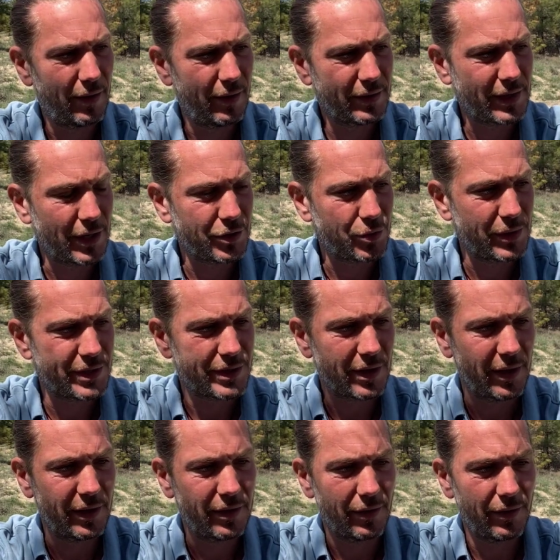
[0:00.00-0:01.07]

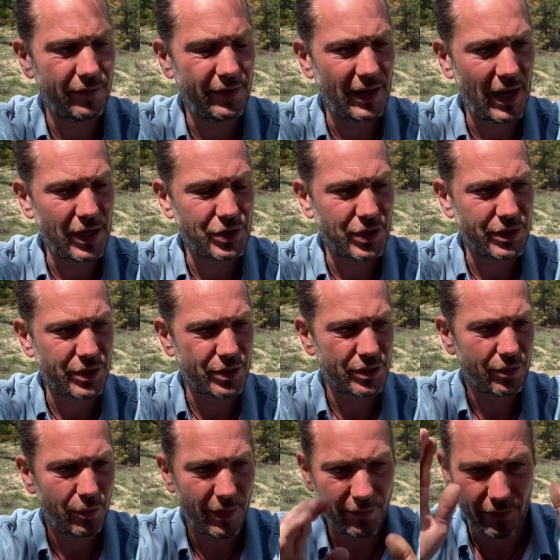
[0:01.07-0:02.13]
countryside villages
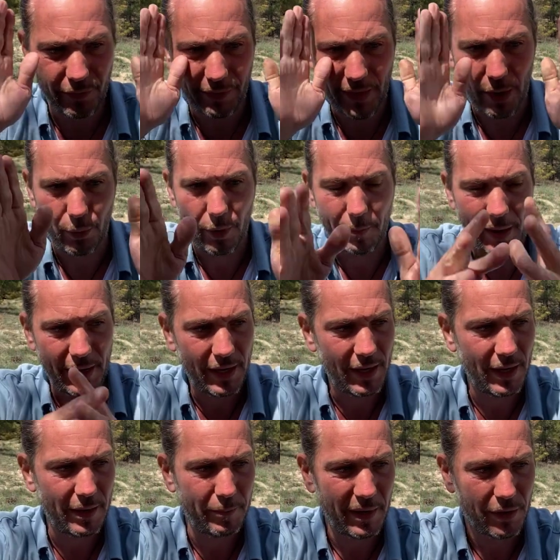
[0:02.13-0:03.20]
with
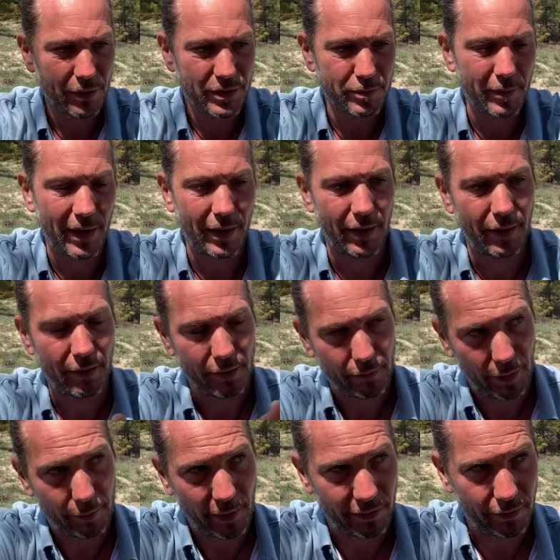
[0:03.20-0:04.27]
narrow-minded, because my
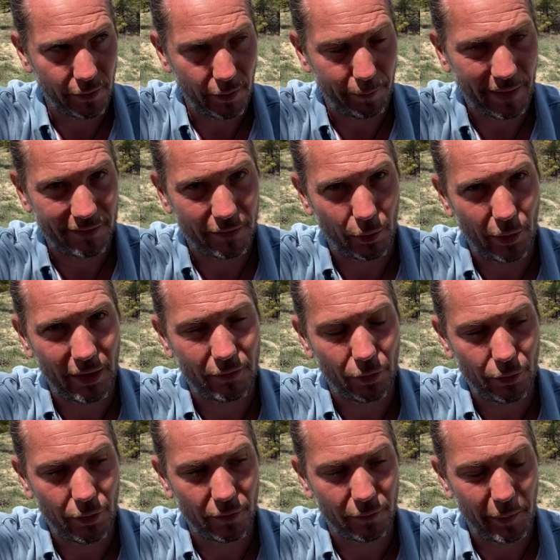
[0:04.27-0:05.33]
grandmother passed away 2
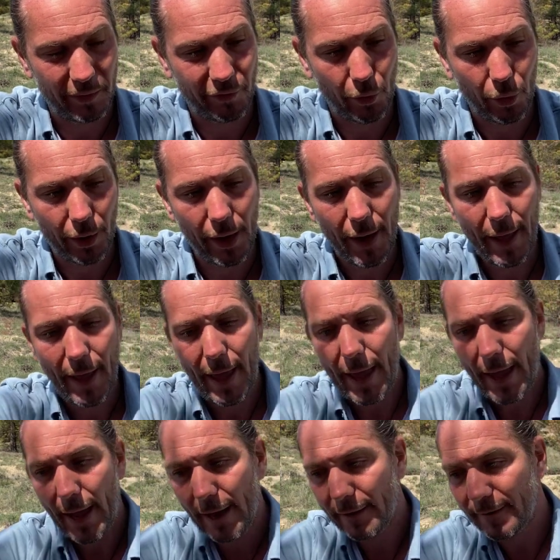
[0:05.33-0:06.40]
years before,
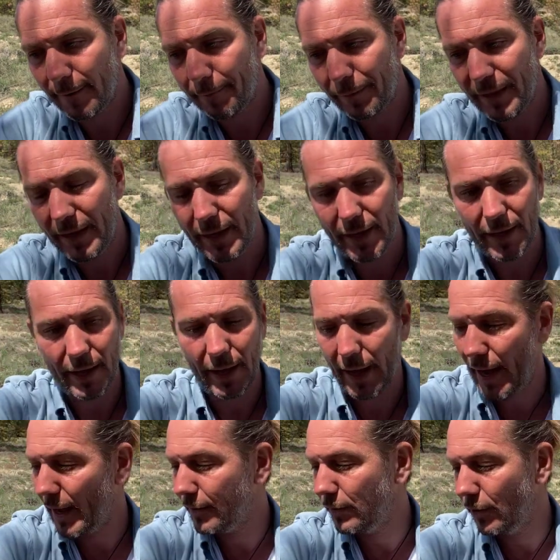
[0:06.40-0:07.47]
and he
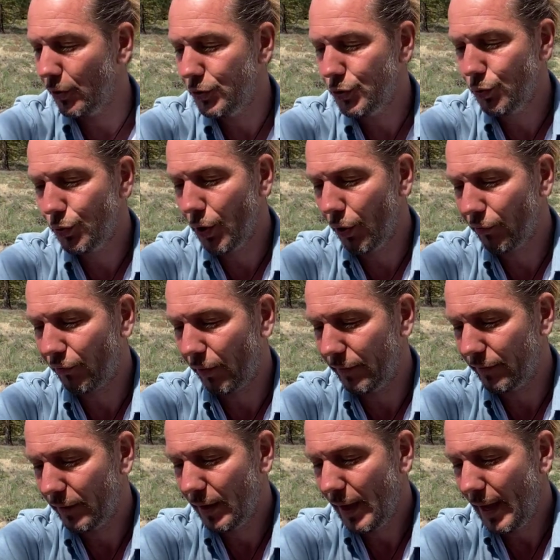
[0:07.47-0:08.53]
had a new girlfriend,
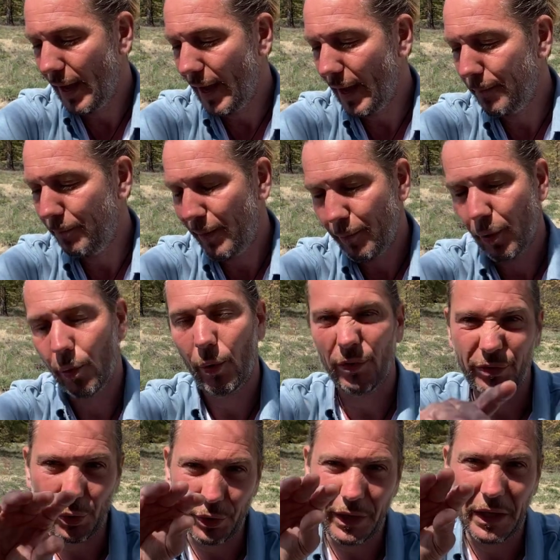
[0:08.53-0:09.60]
and people were
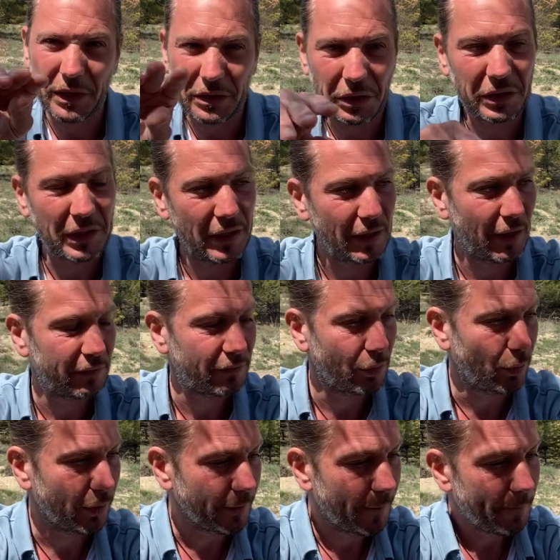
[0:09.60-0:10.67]
talking and so
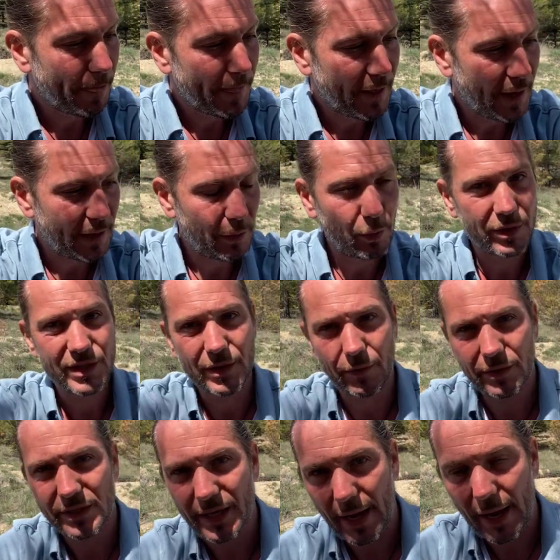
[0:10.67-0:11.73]
on. And he was
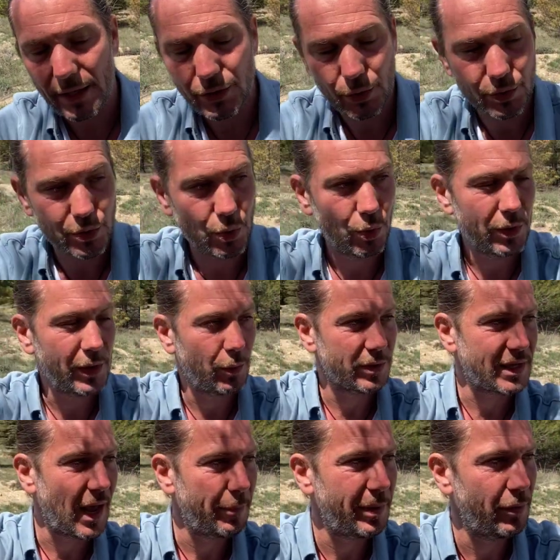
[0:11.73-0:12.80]
78 years old. He was
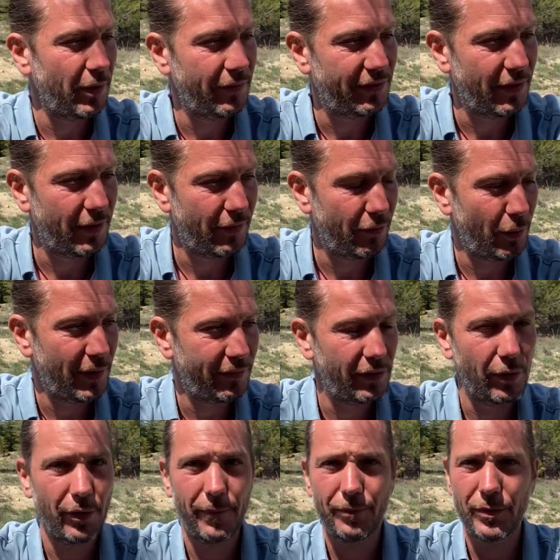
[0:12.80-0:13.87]
happy with
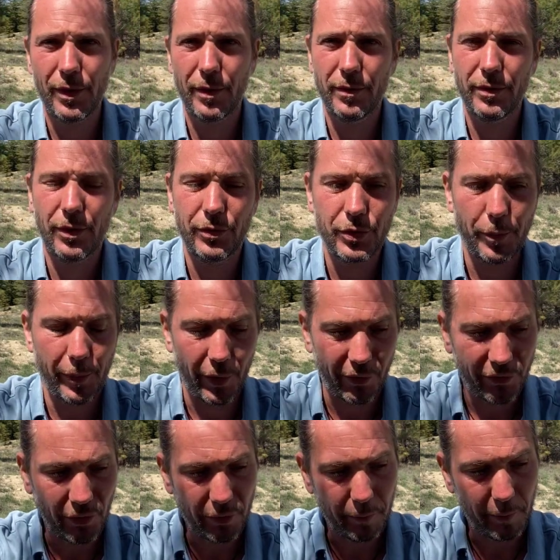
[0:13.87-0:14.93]
the new
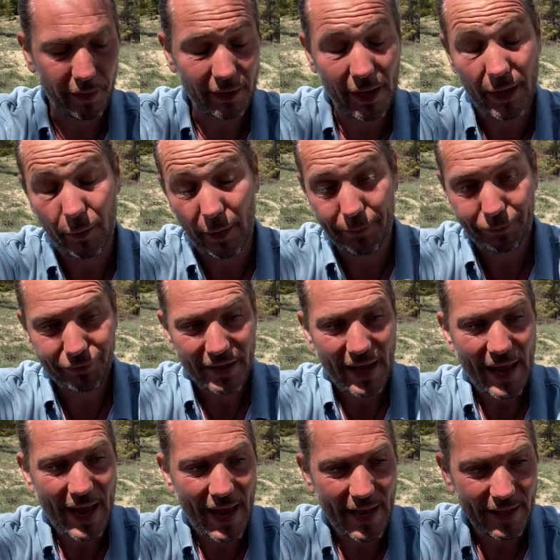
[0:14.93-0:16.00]
person, but anyway.
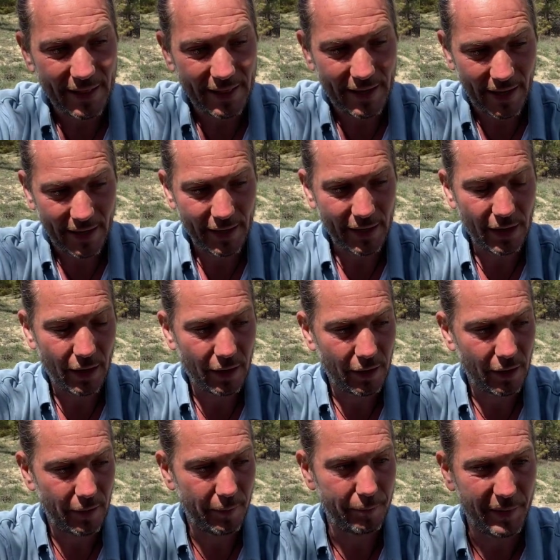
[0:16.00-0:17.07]
And then
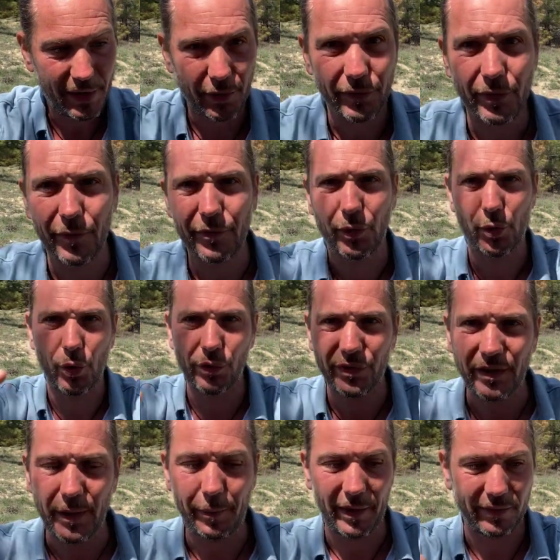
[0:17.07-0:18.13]
because of the
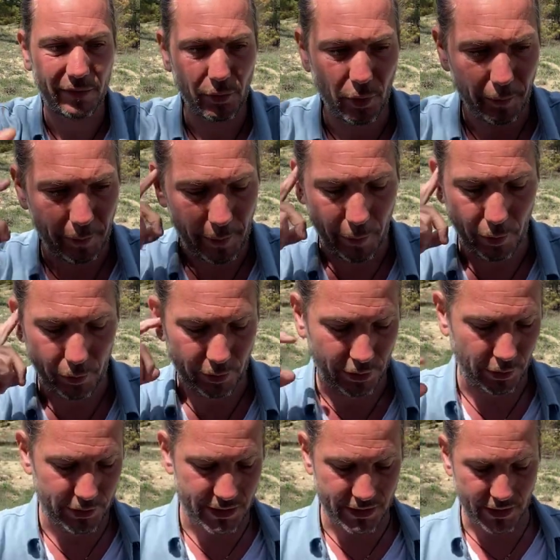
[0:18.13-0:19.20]
gossip and so on, people were
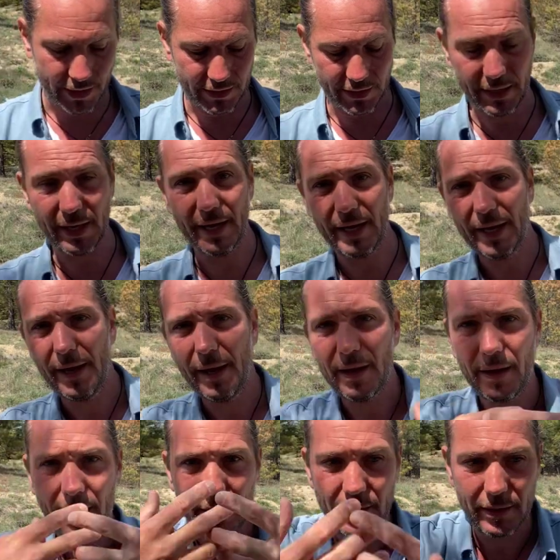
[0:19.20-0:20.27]
criticizing. He
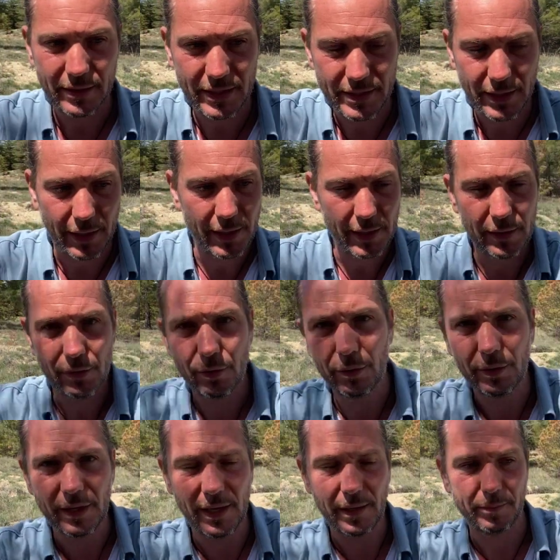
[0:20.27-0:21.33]
decided to
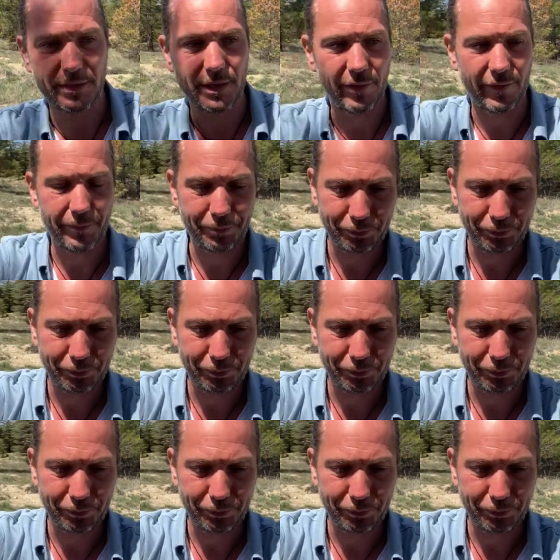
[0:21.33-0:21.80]
kill himself.